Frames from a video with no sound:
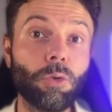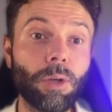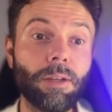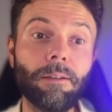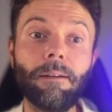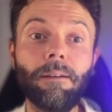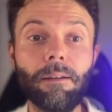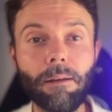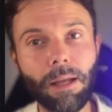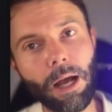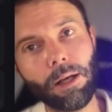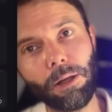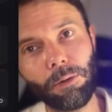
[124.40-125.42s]
it,
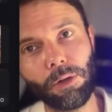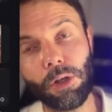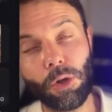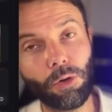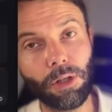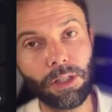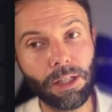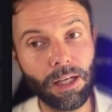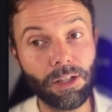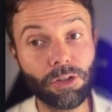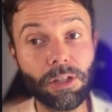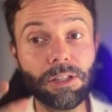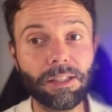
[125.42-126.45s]
artificial
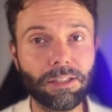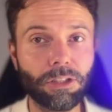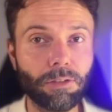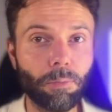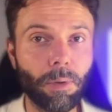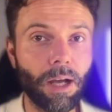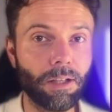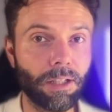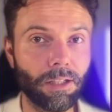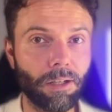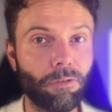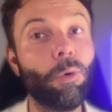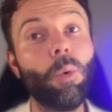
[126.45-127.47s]
intelligence is smart
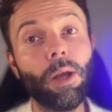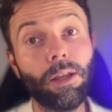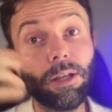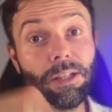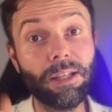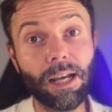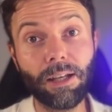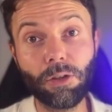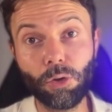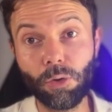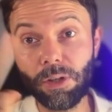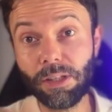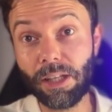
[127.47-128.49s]
enough to understand
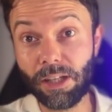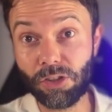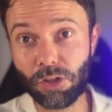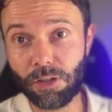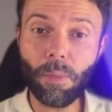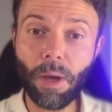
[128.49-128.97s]
your intention.